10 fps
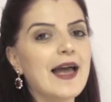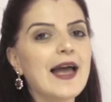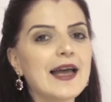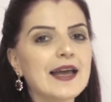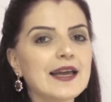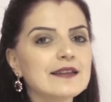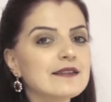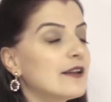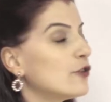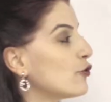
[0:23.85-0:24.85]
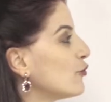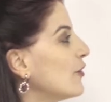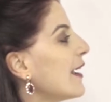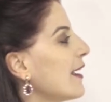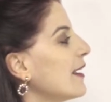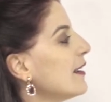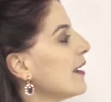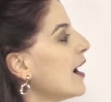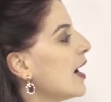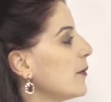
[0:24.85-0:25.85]
and
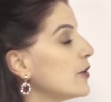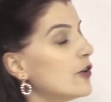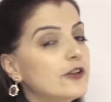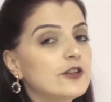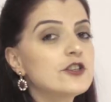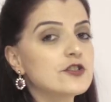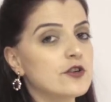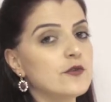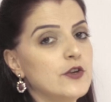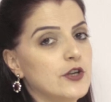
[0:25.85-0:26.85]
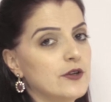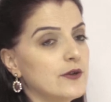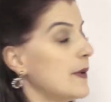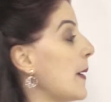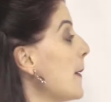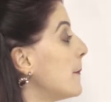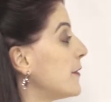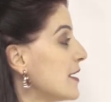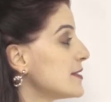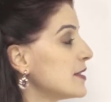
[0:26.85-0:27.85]
today I'm going to show you
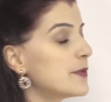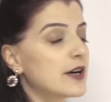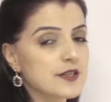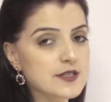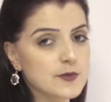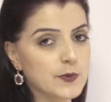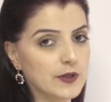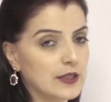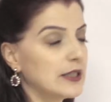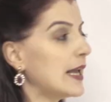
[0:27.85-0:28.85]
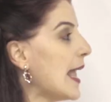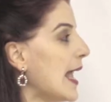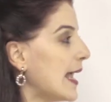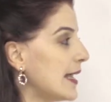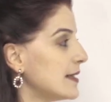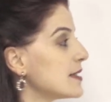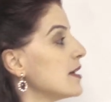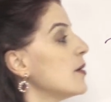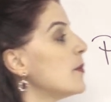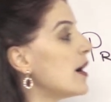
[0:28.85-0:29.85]
present participle and
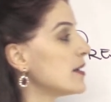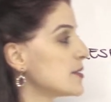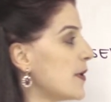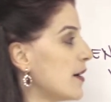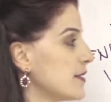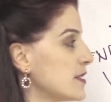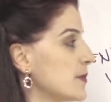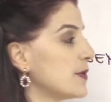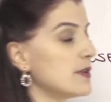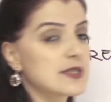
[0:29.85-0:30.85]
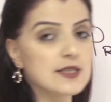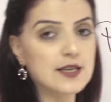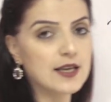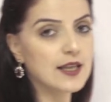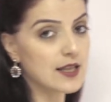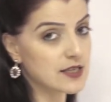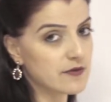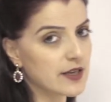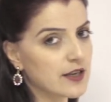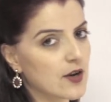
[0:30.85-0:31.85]
past participles in this
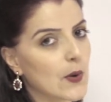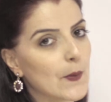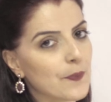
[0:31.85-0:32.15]
video.